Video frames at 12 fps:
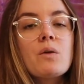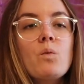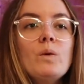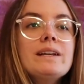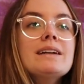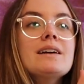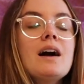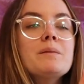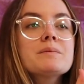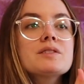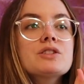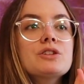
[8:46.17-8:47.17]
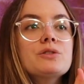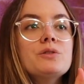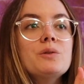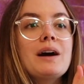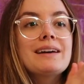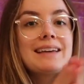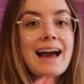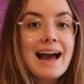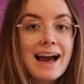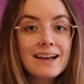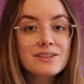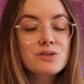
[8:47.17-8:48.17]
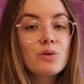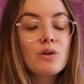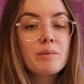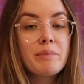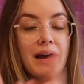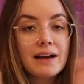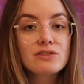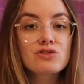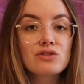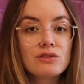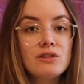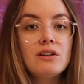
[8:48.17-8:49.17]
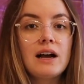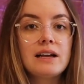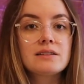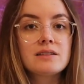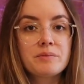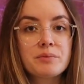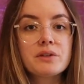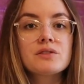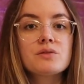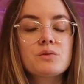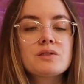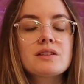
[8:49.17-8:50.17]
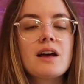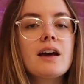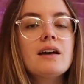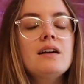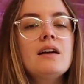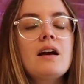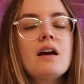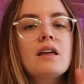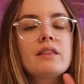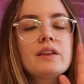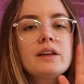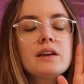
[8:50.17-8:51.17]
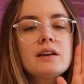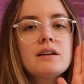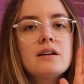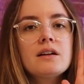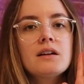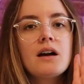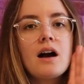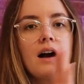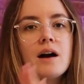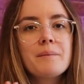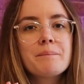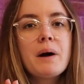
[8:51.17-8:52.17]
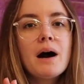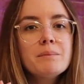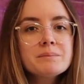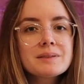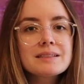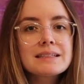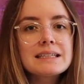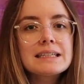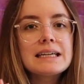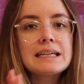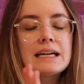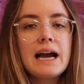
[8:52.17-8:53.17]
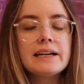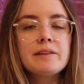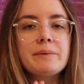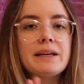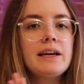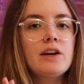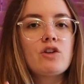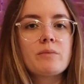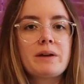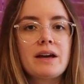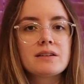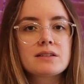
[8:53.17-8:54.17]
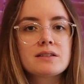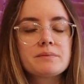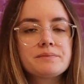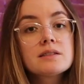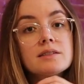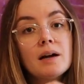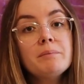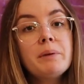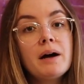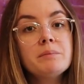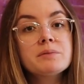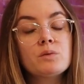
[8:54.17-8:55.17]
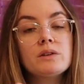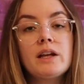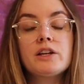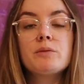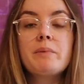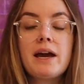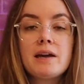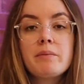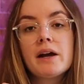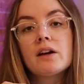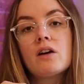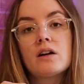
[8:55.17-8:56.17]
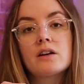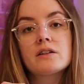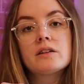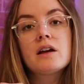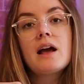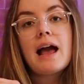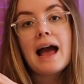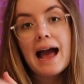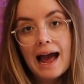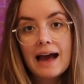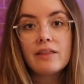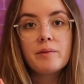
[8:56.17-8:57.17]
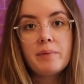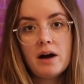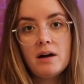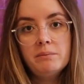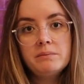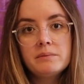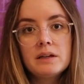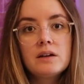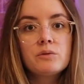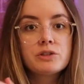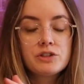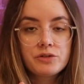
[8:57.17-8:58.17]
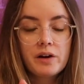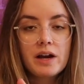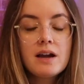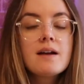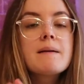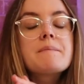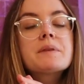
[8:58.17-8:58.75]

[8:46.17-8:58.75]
When it comes to gas or petrol, as the Brits will say, the pumps can kind of be hit or miss. Some pumps will let you pay by card at the pump, which is great.